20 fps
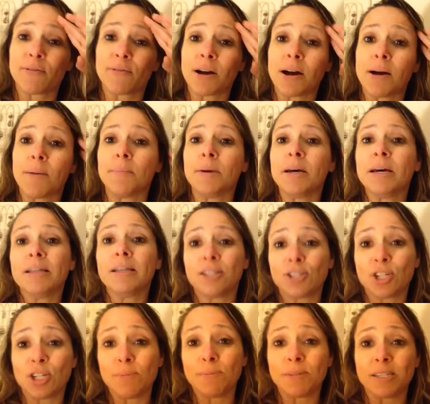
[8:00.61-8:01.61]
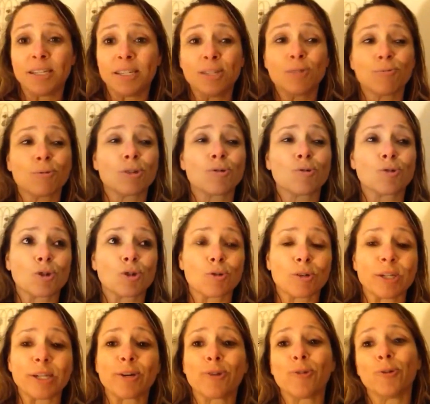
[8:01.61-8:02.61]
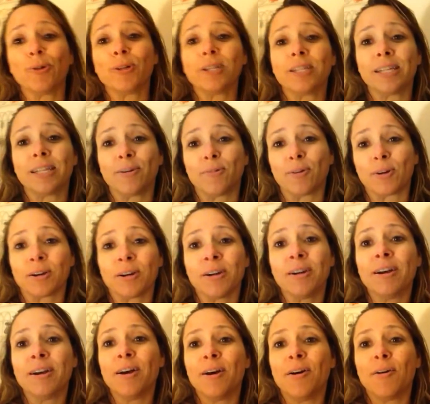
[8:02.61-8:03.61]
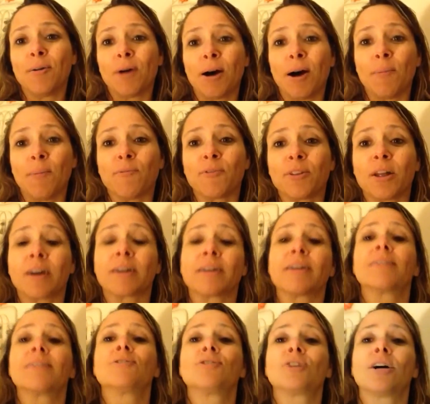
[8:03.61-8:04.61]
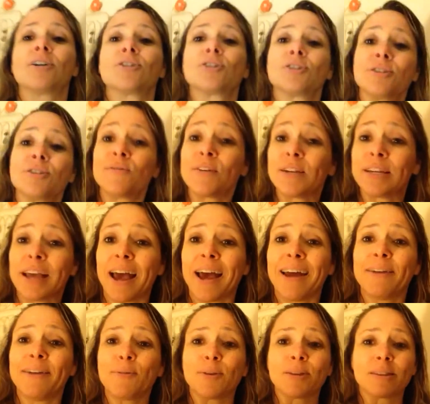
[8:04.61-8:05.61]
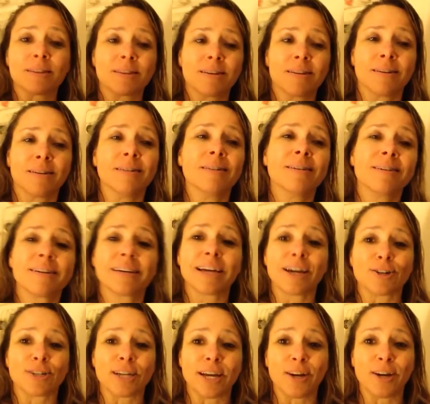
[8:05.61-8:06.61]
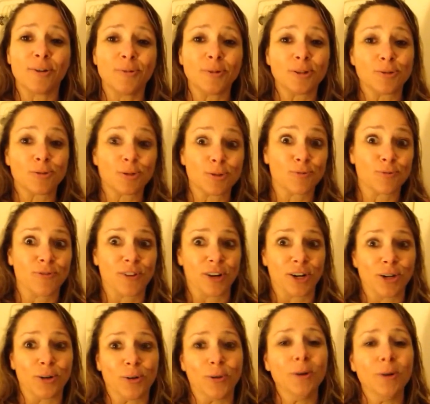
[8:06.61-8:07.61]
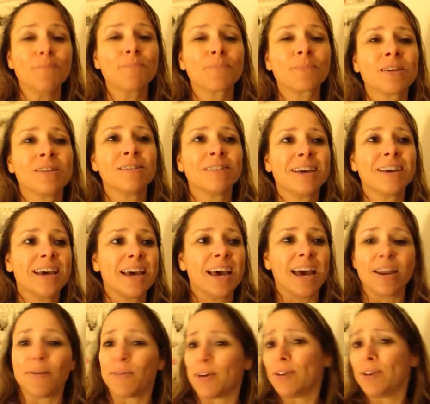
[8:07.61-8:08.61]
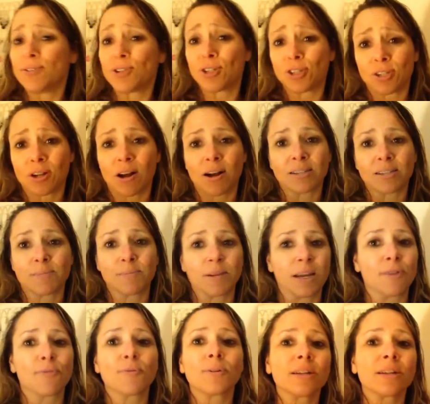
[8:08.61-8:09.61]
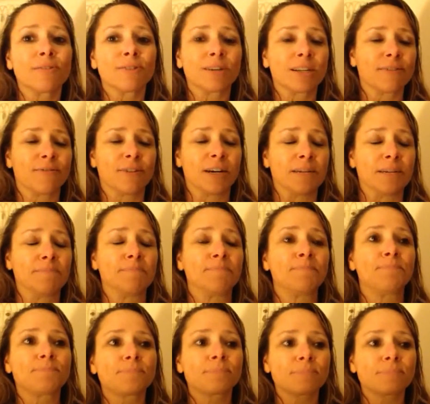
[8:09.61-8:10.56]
from the cheap seats which was really cool and they were um, vlogging josh's vignette with the caretaker which was very cool Anyway, it was just awesome night. Really, really fun